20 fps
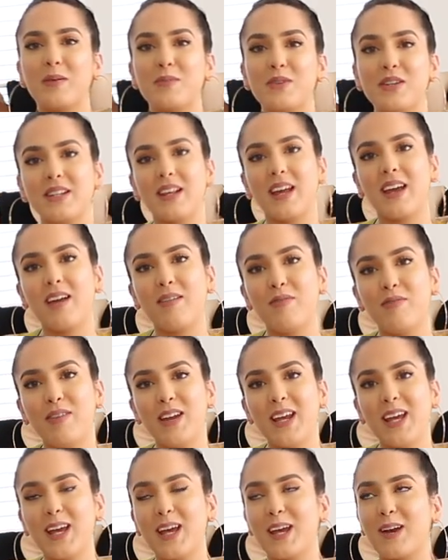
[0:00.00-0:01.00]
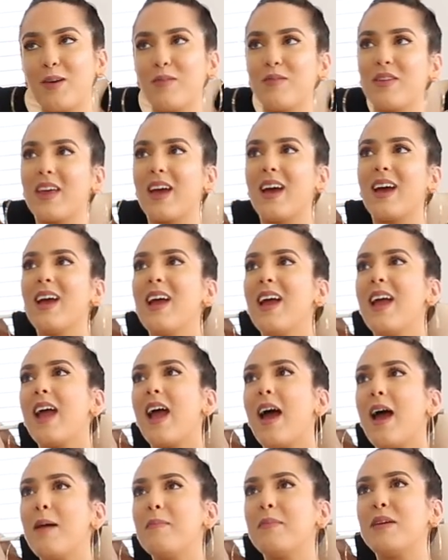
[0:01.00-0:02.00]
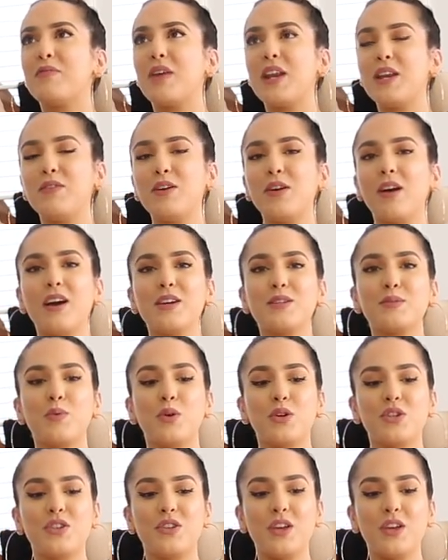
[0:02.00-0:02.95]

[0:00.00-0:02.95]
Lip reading: just like flinging it over there, if any of you guys watch